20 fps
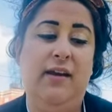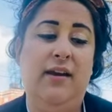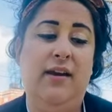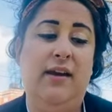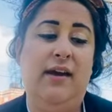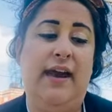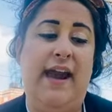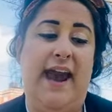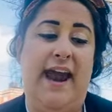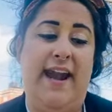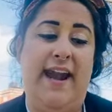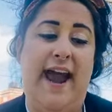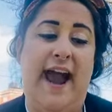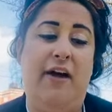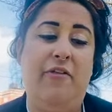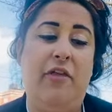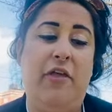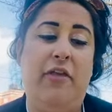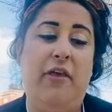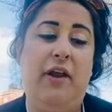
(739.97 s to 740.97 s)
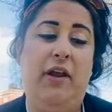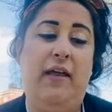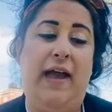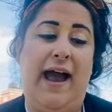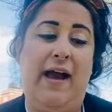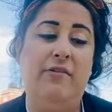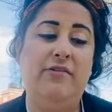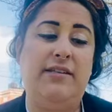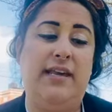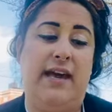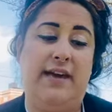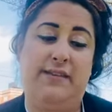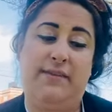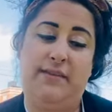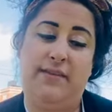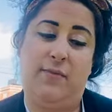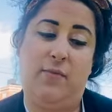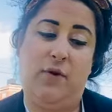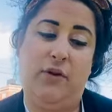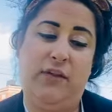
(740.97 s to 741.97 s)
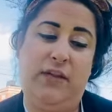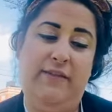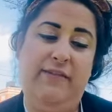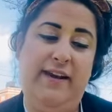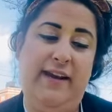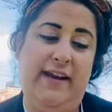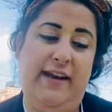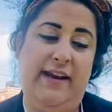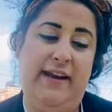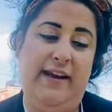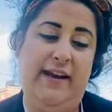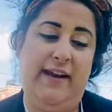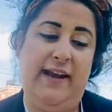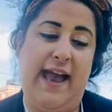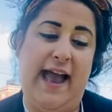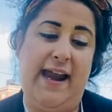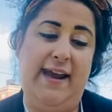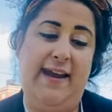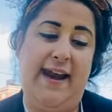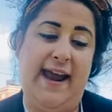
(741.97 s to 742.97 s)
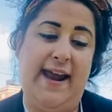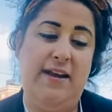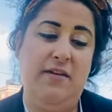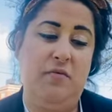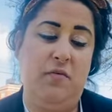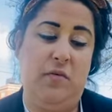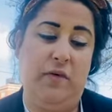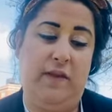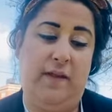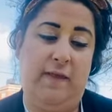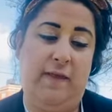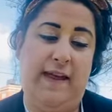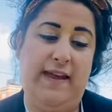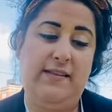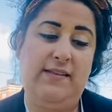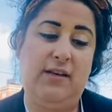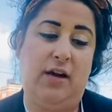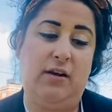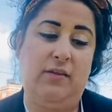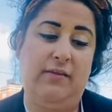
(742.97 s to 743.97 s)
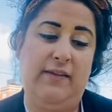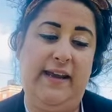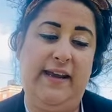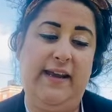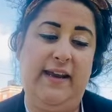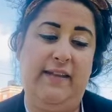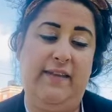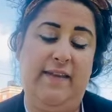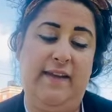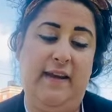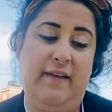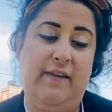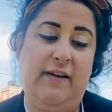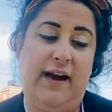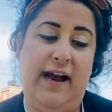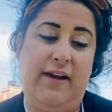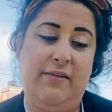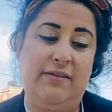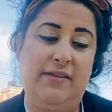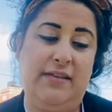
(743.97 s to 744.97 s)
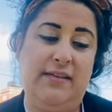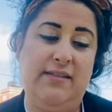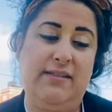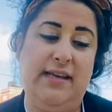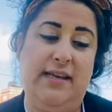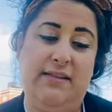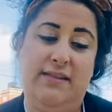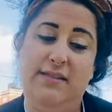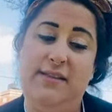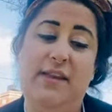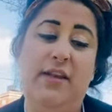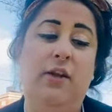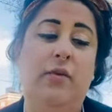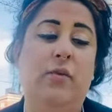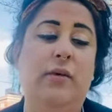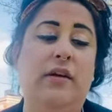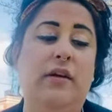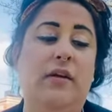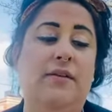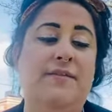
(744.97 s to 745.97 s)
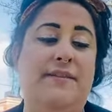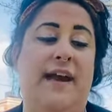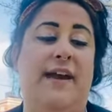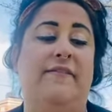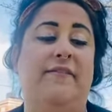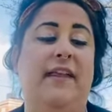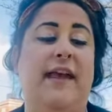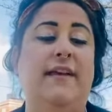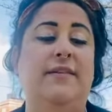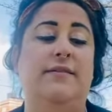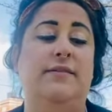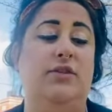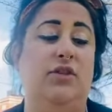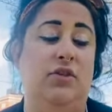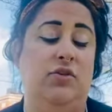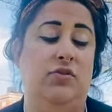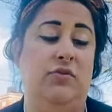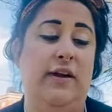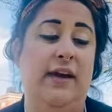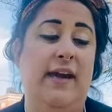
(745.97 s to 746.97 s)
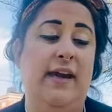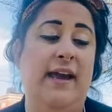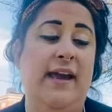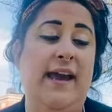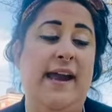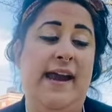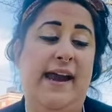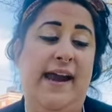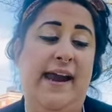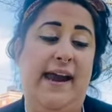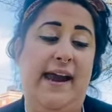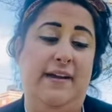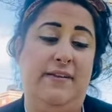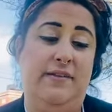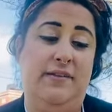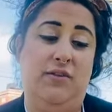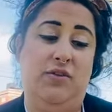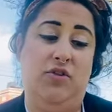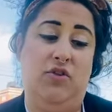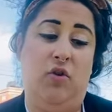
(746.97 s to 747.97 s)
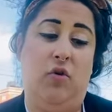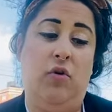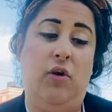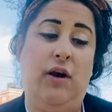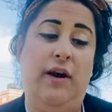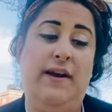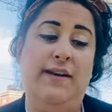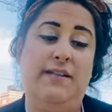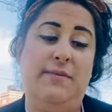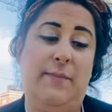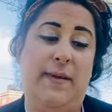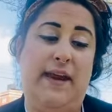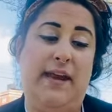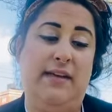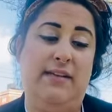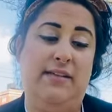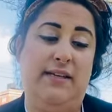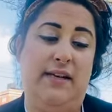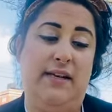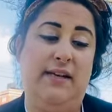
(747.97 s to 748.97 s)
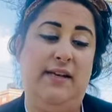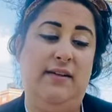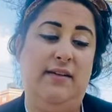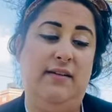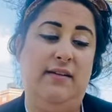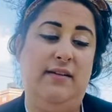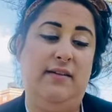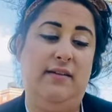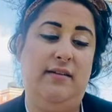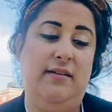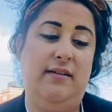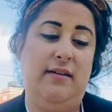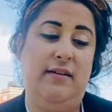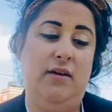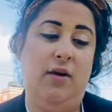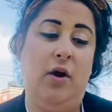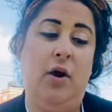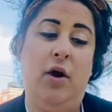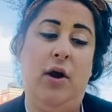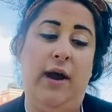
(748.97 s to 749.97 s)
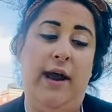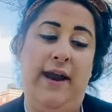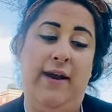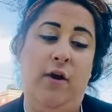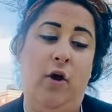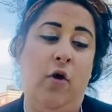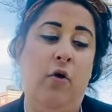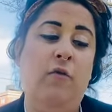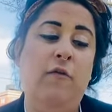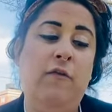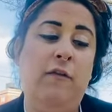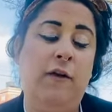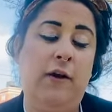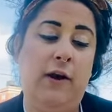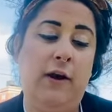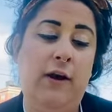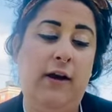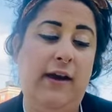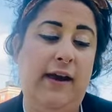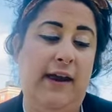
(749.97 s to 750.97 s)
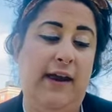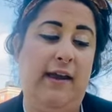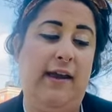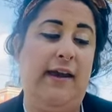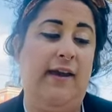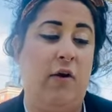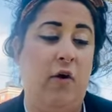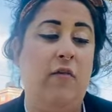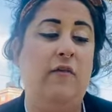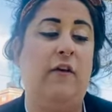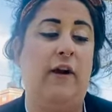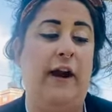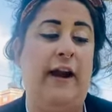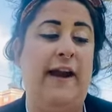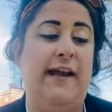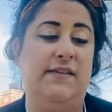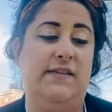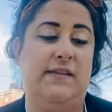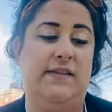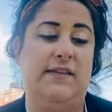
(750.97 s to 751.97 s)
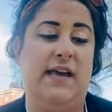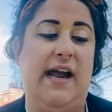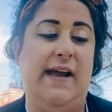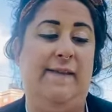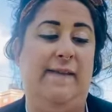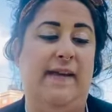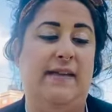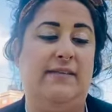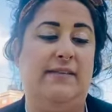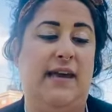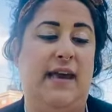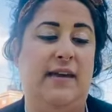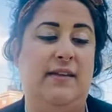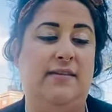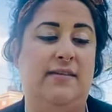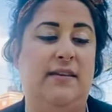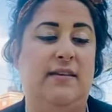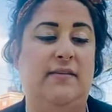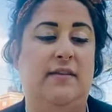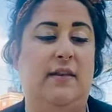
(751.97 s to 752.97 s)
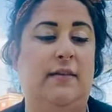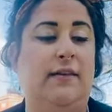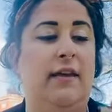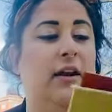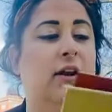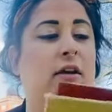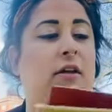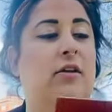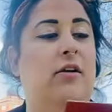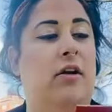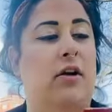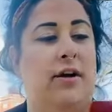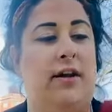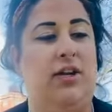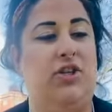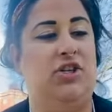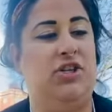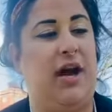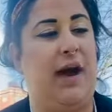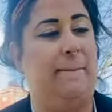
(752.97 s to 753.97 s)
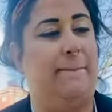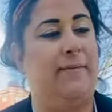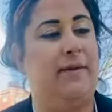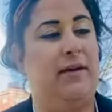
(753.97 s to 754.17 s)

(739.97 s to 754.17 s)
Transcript: And now the little house has someone living in it. At night, when the lights are lit in the other houses, its little windows have lights too. Its door is painted, and over it is a sign that says, "The Little Cookie Shop."